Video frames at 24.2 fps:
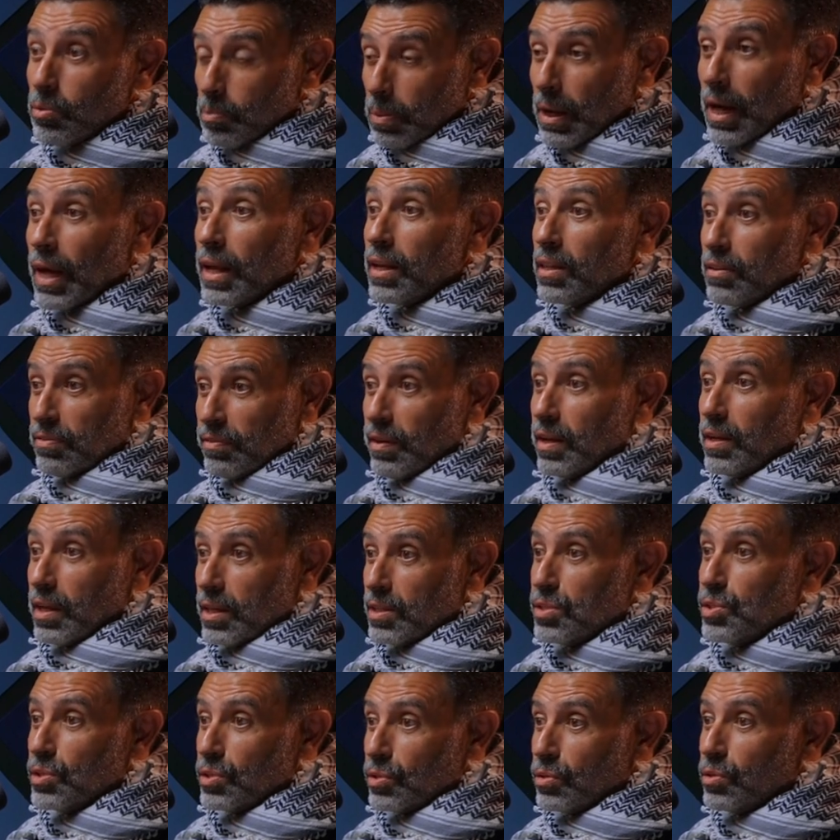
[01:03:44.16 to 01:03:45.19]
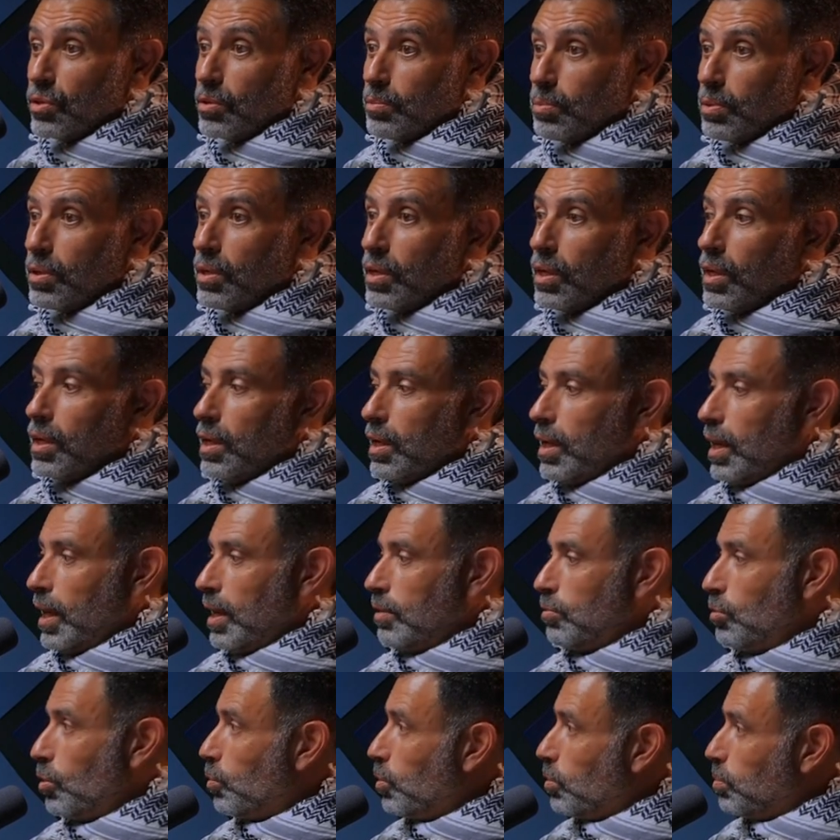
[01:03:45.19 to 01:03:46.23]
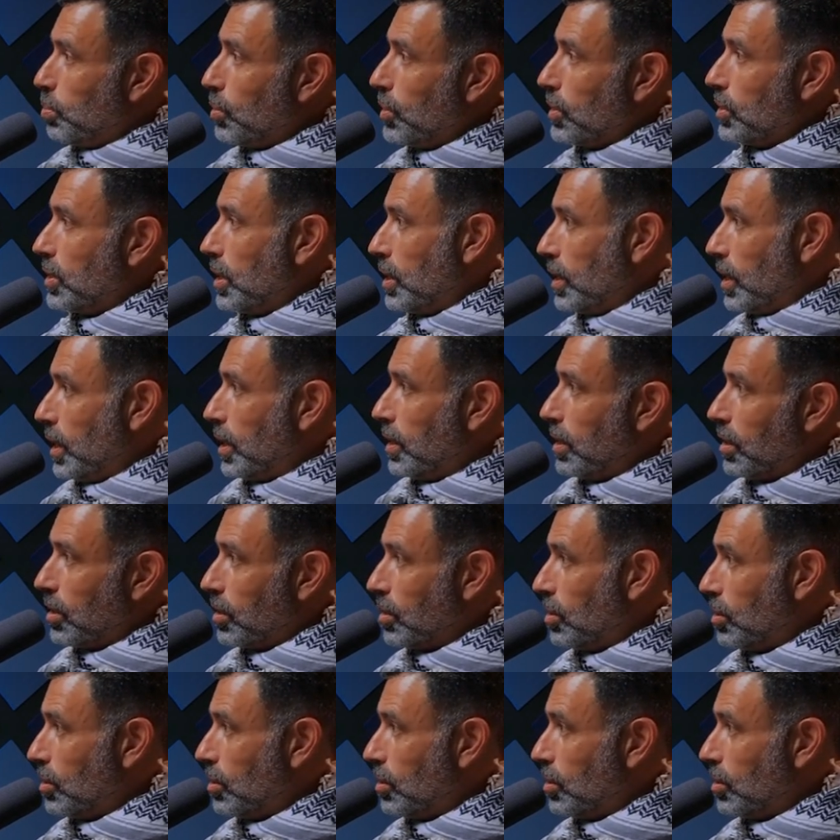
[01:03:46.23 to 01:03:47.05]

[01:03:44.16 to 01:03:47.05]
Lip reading: were part of the foundation group. Okay. And when we were putting together the